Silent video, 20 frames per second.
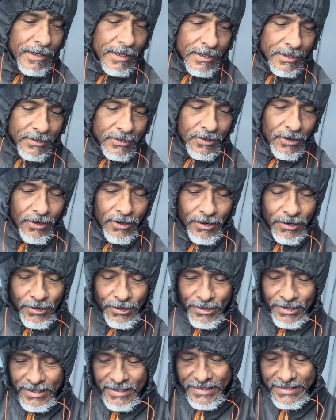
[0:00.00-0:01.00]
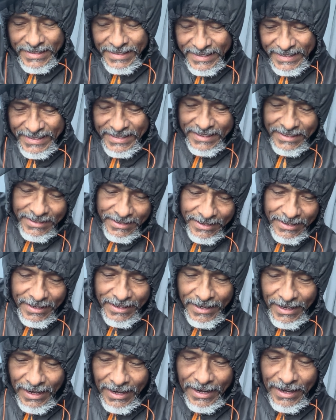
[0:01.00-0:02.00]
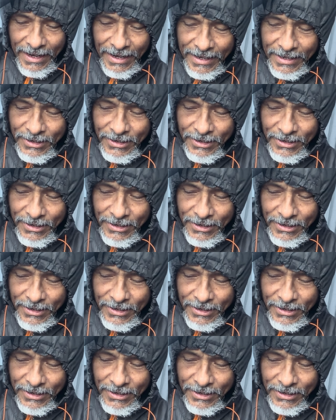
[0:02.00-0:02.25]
So I